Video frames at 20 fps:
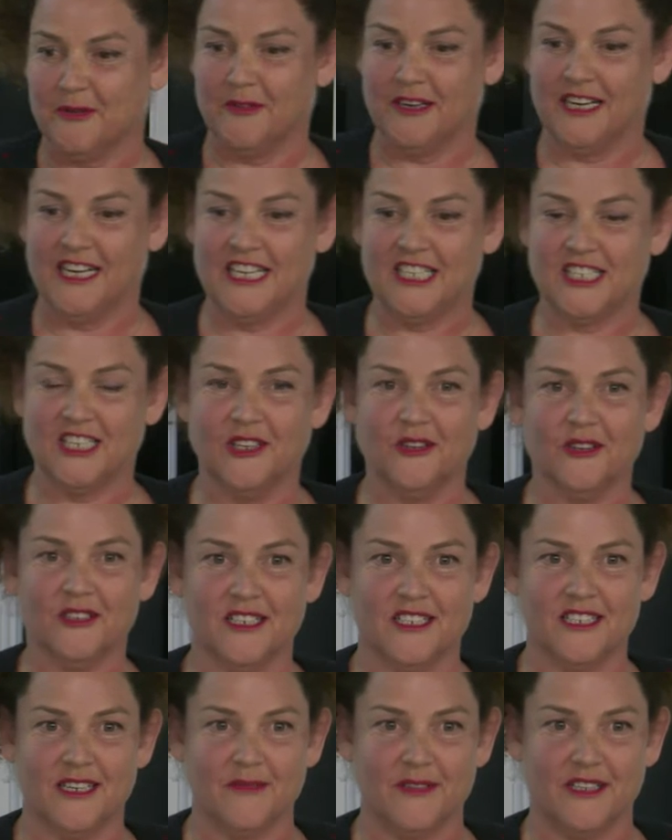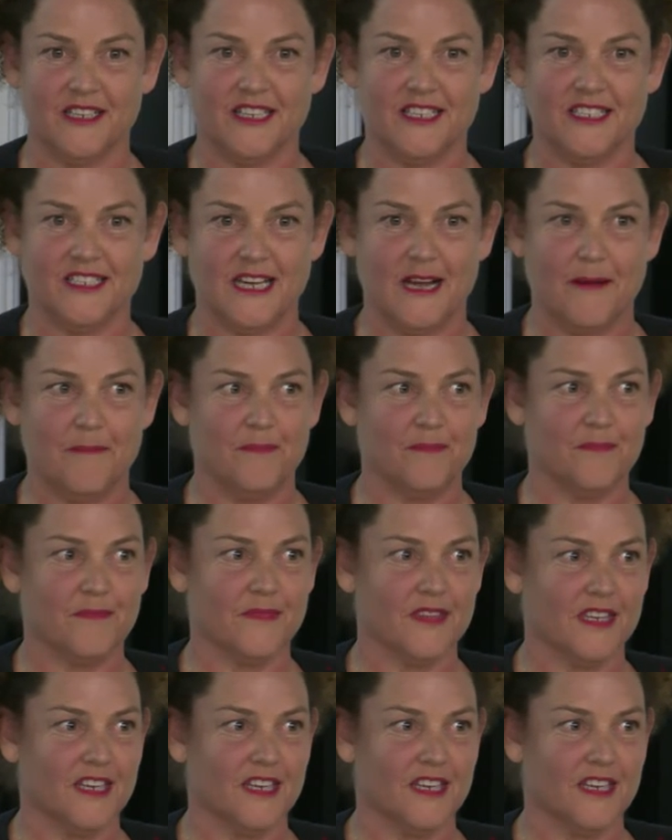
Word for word: we really need to look to some of these um,